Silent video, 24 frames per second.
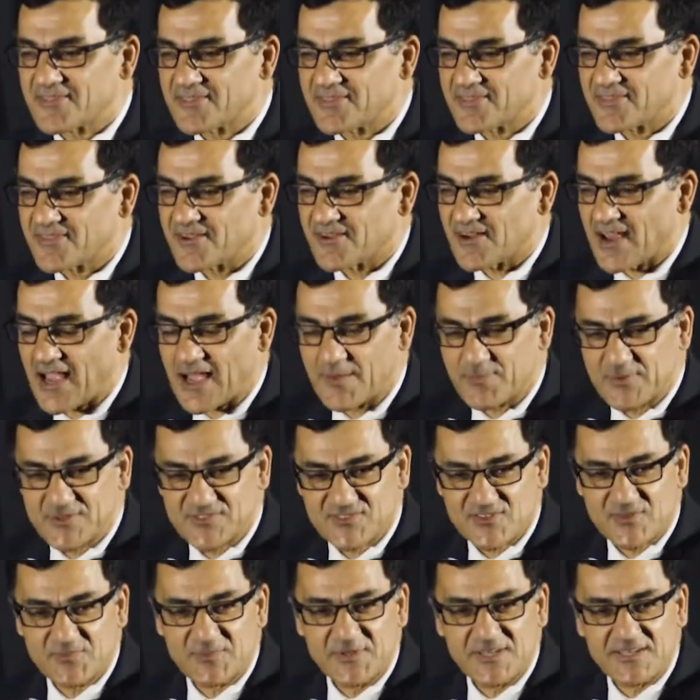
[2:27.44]
there
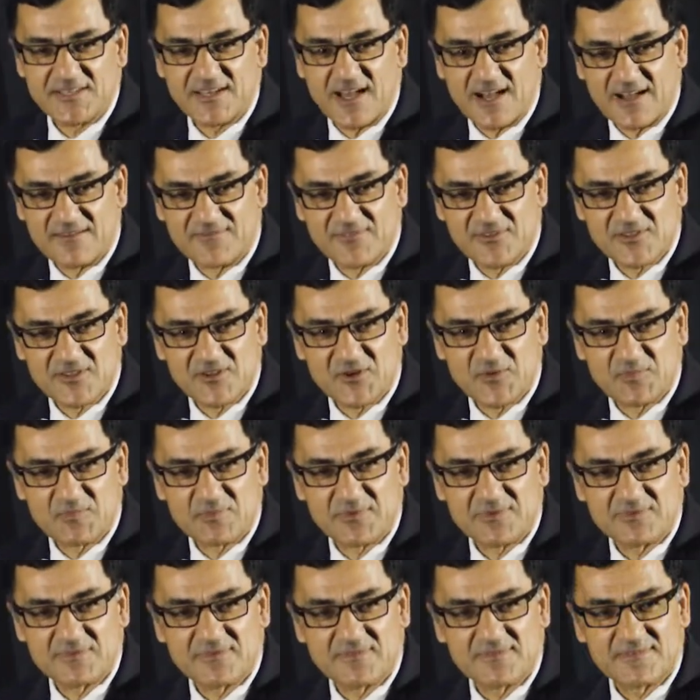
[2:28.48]
happens to be an
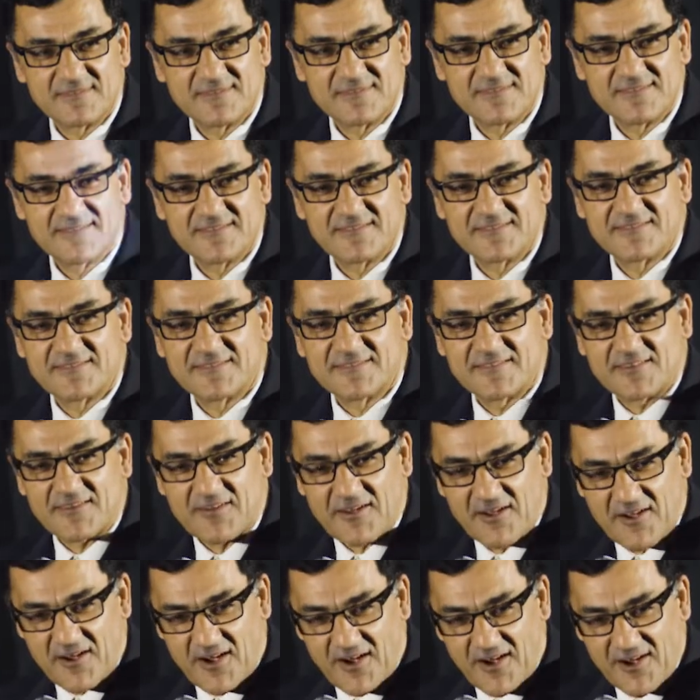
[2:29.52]
envelope
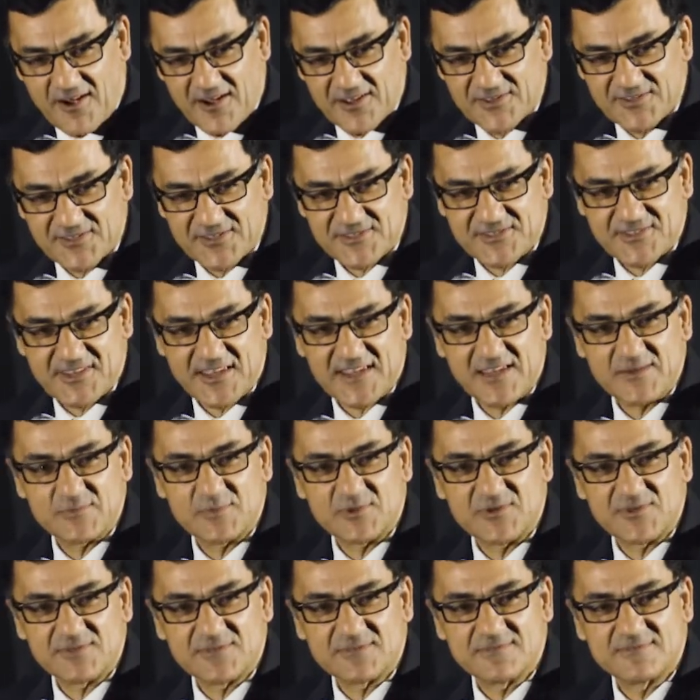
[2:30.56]
on your
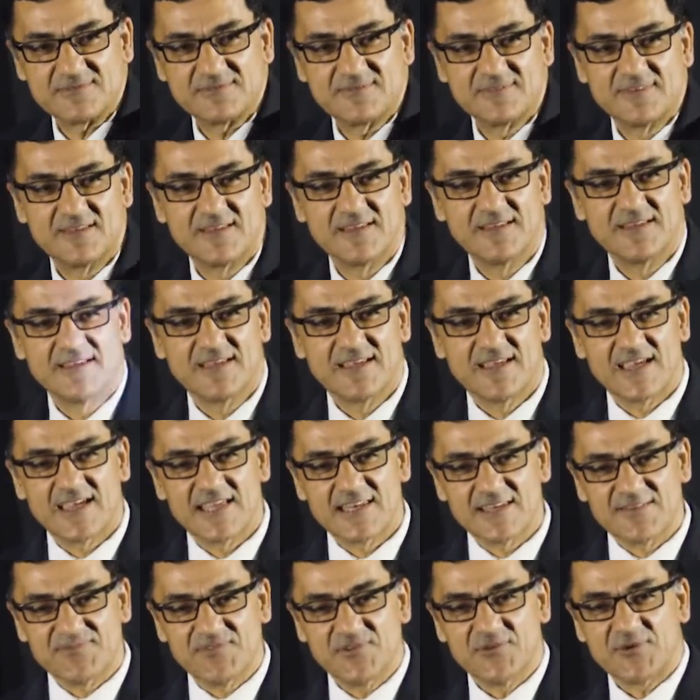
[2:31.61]
table,
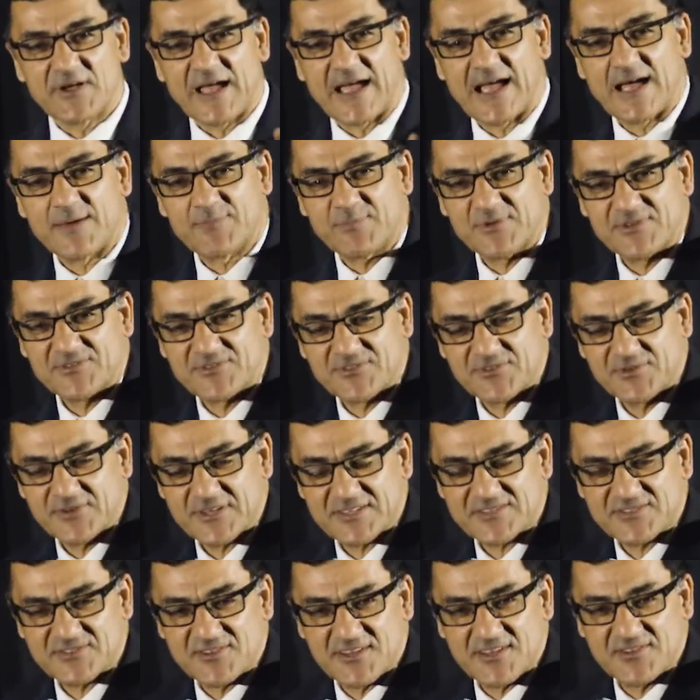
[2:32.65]
and if you happen to
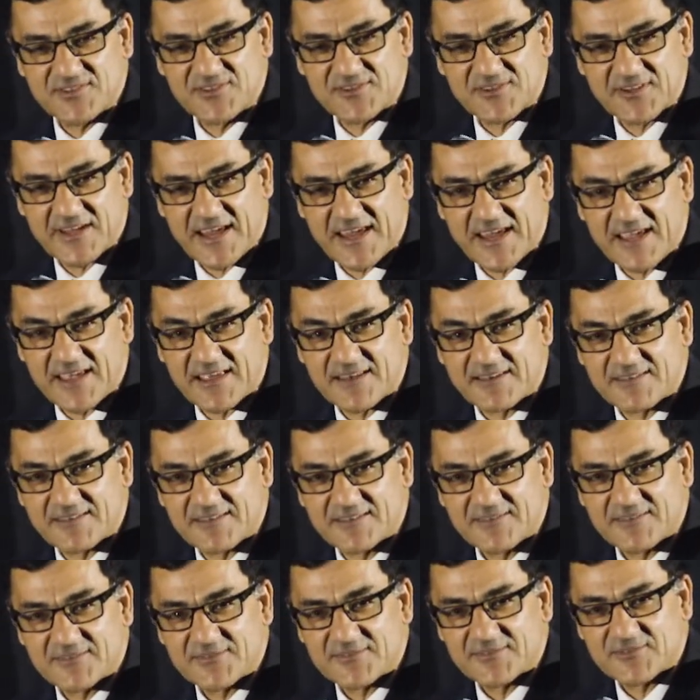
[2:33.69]
extend your
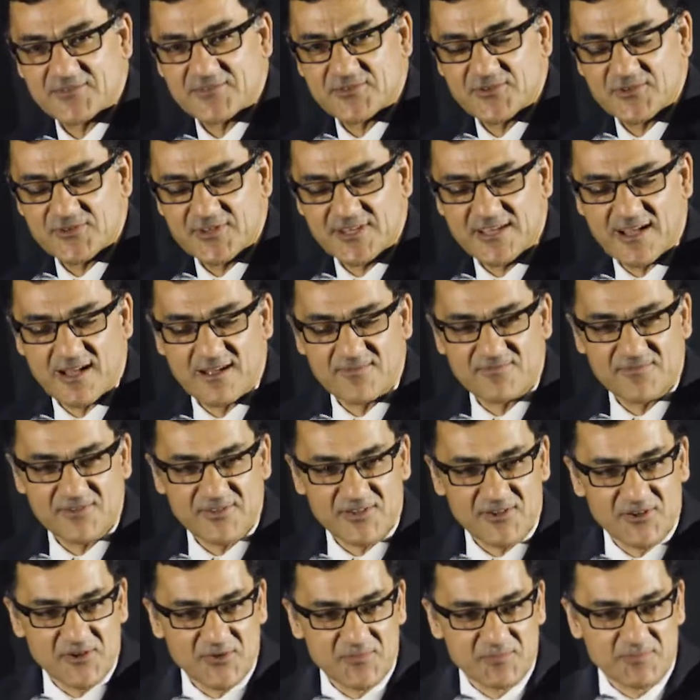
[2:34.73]
hand to the
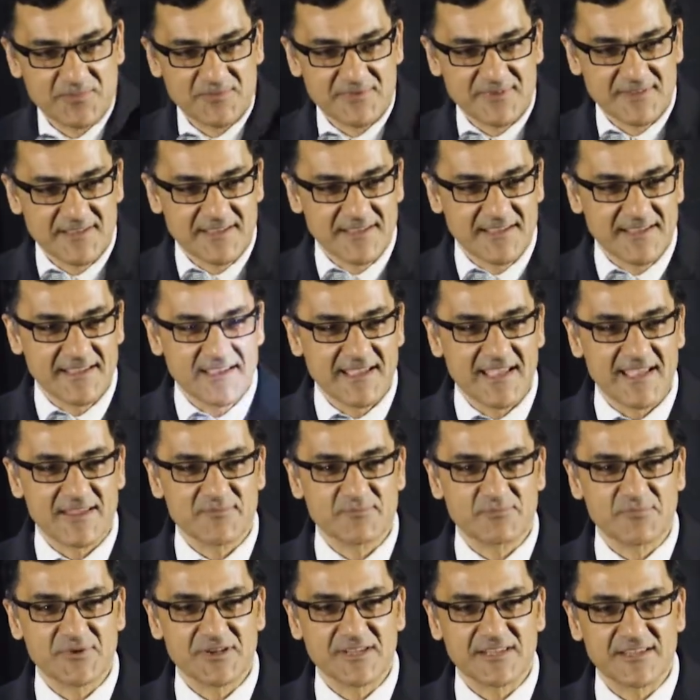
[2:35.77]
envelope
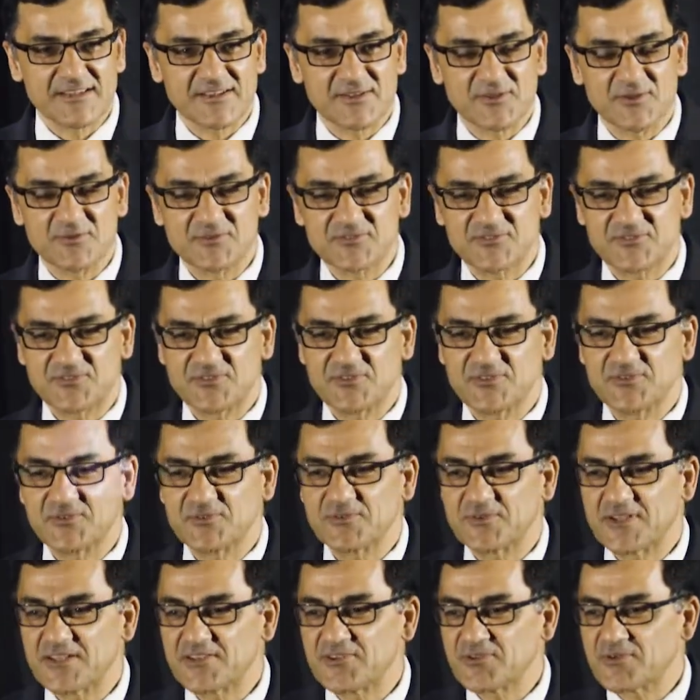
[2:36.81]
and bring it close to
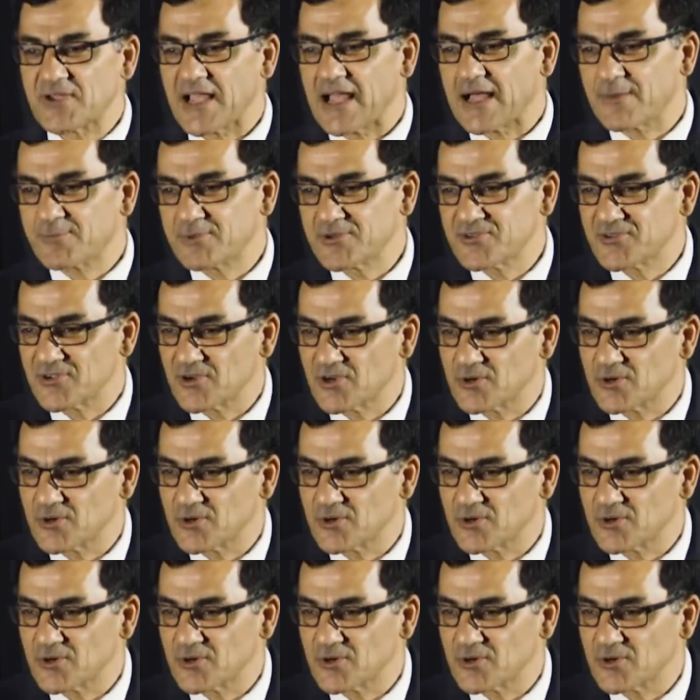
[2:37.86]
you, and you happen to